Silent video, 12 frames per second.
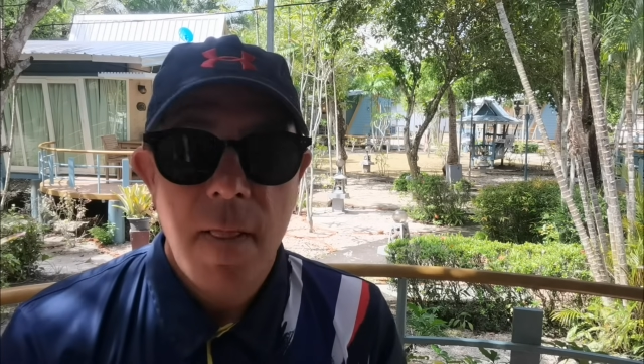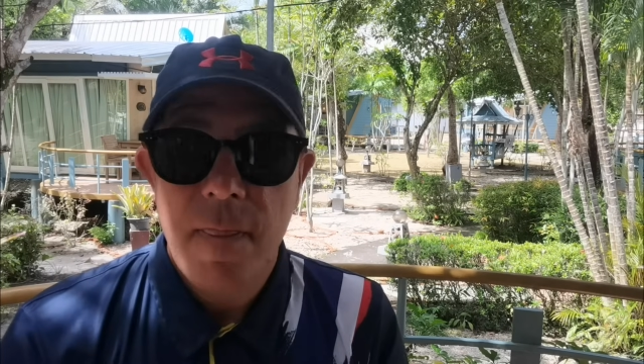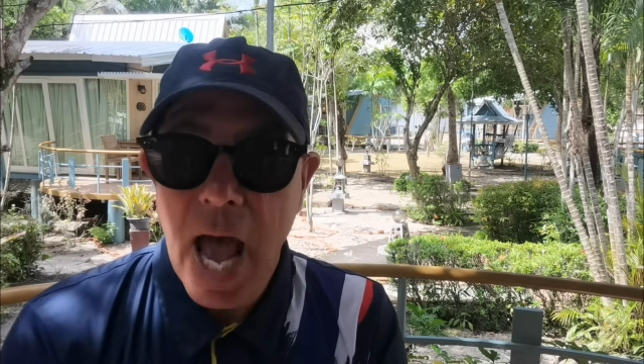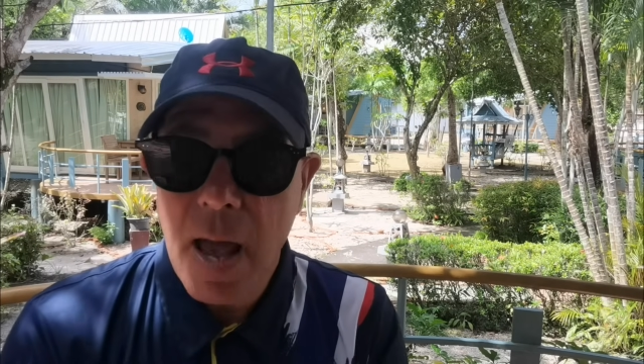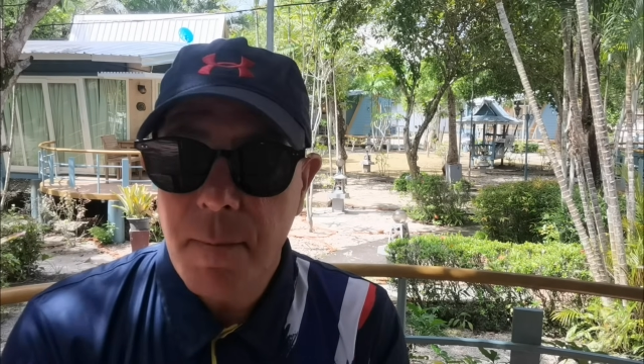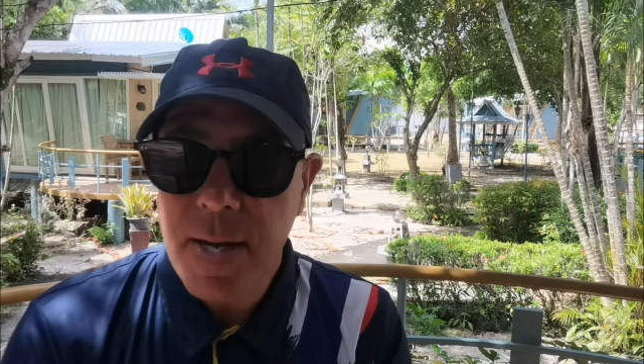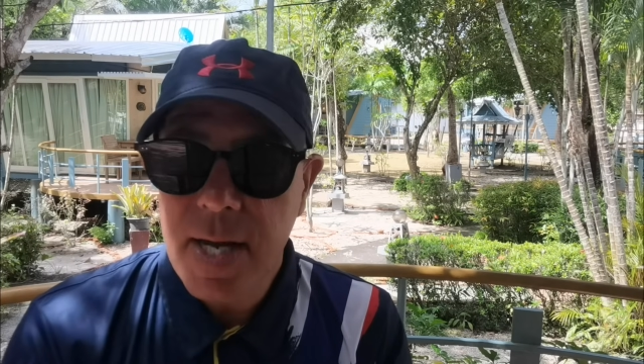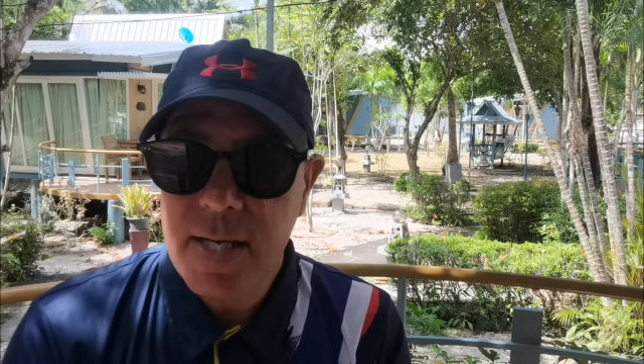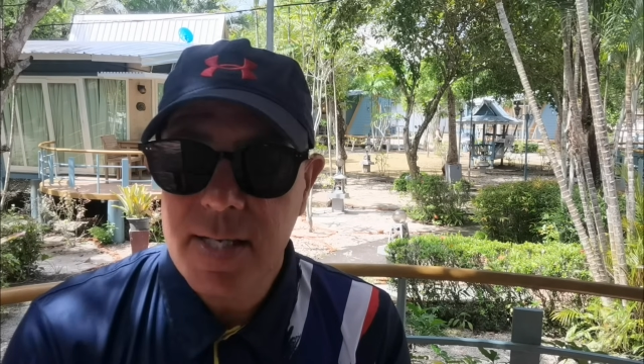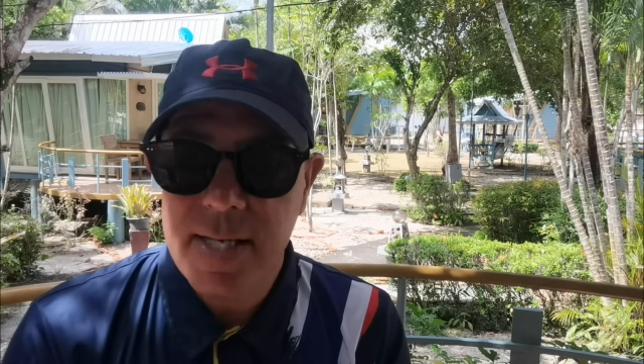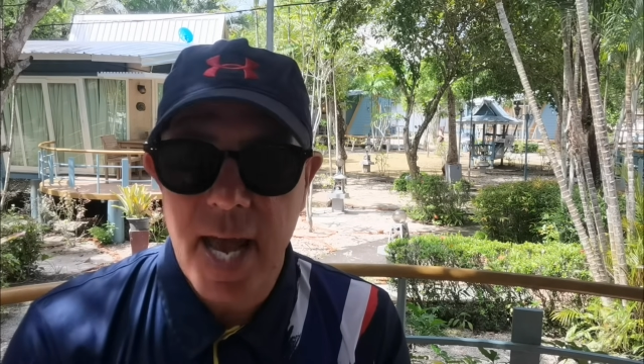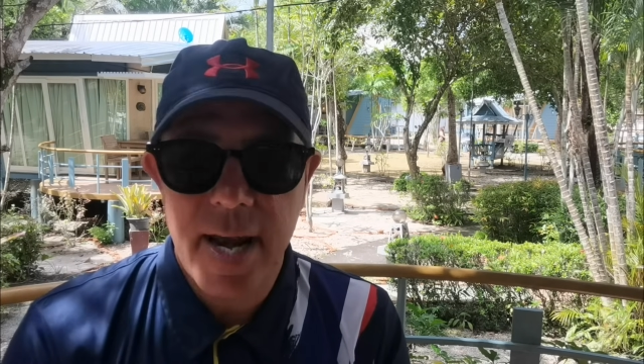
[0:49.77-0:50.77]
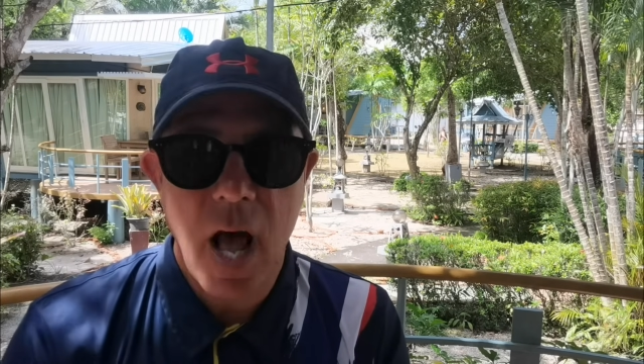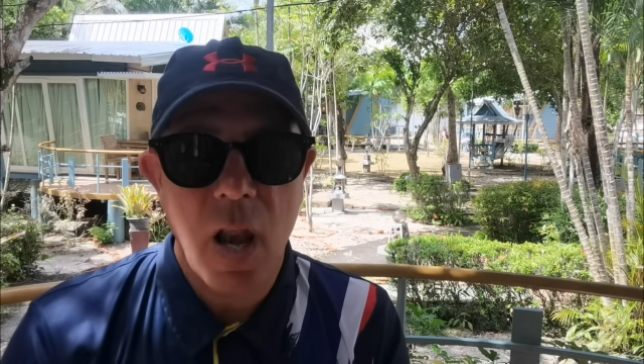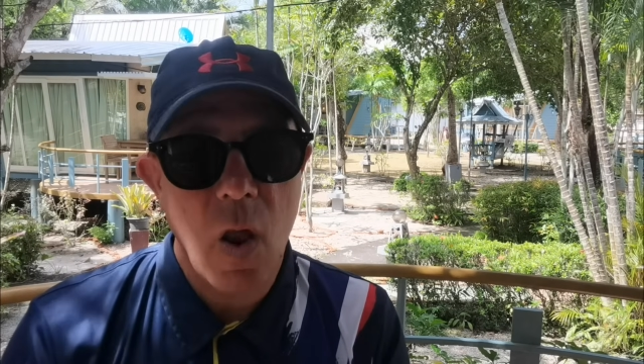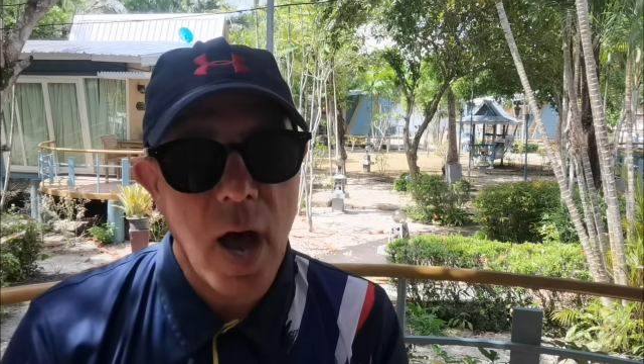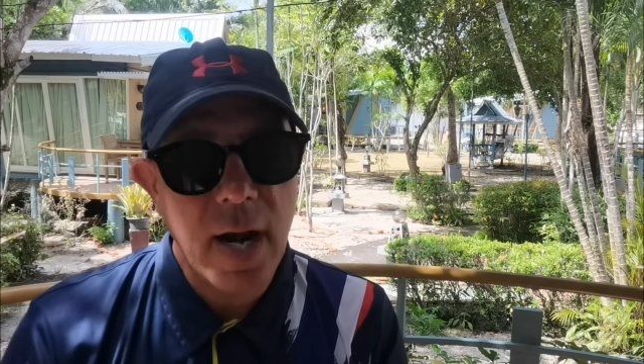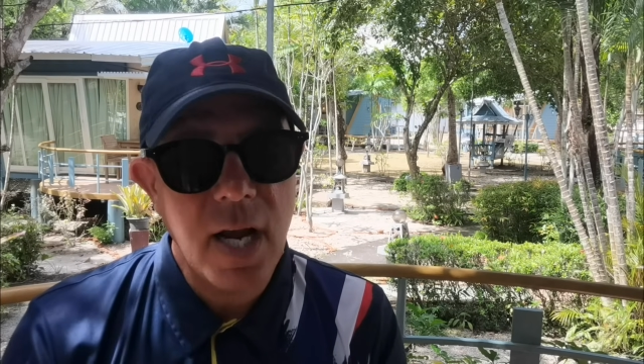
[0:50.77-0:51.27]
That being said, a
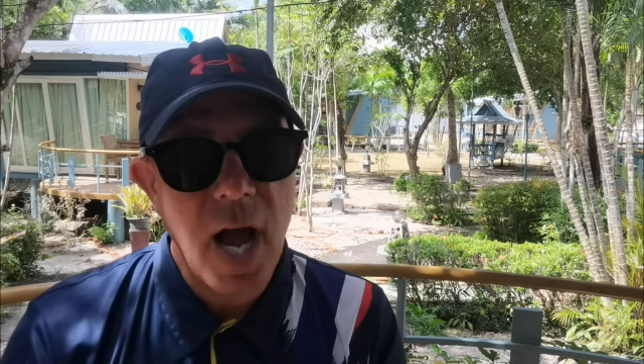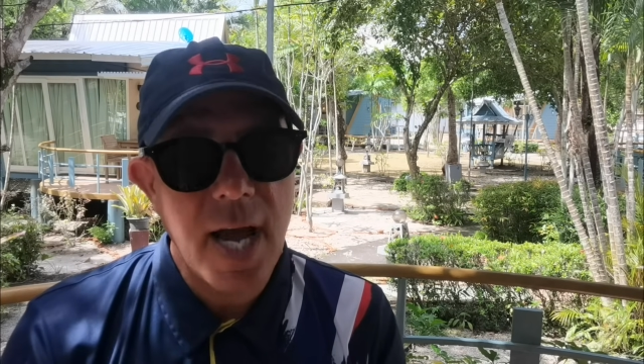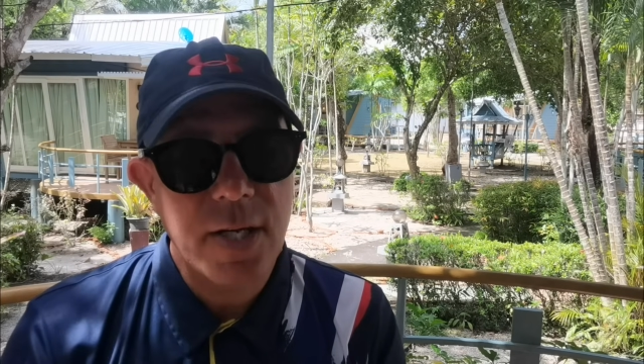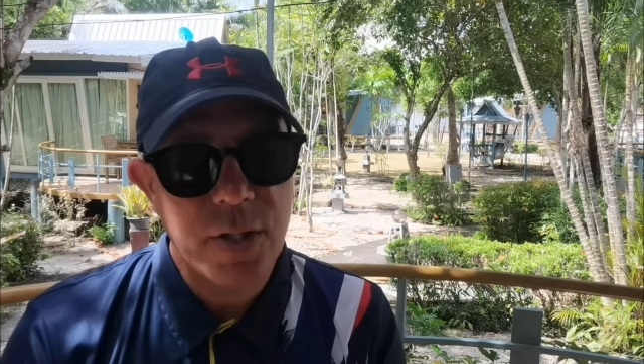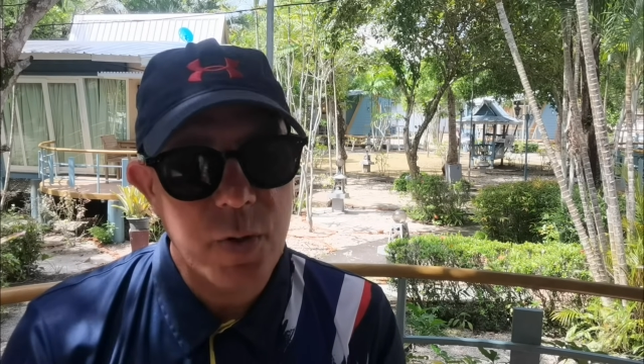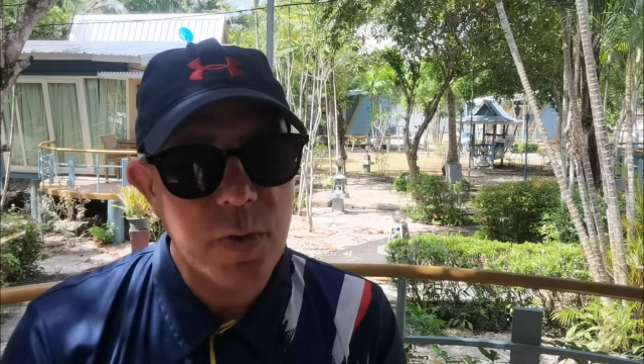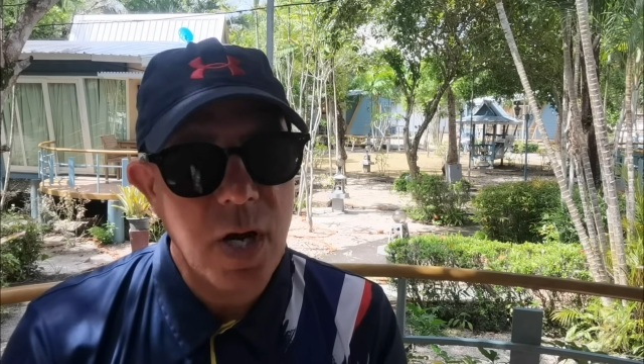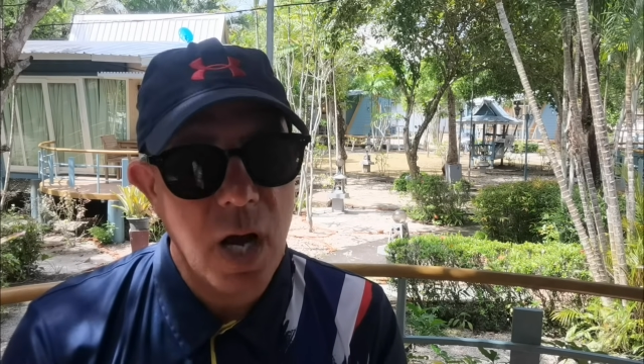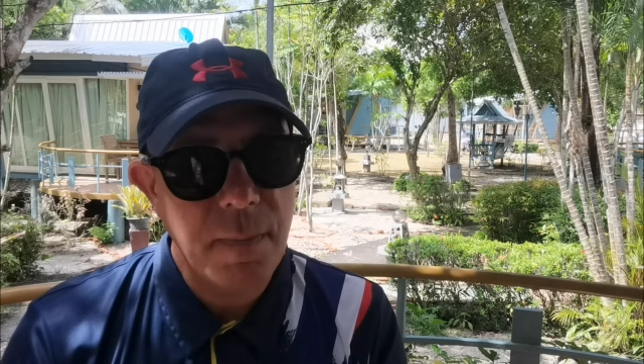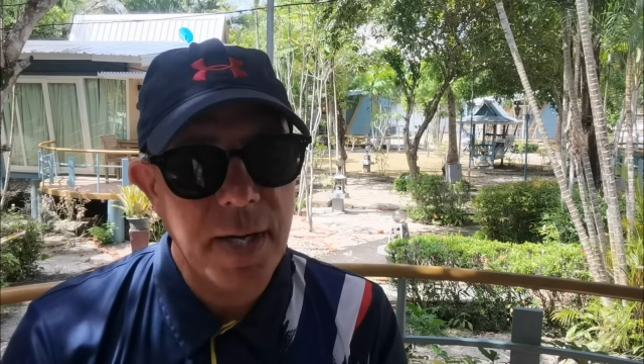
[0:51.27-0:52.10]
lot of guys do come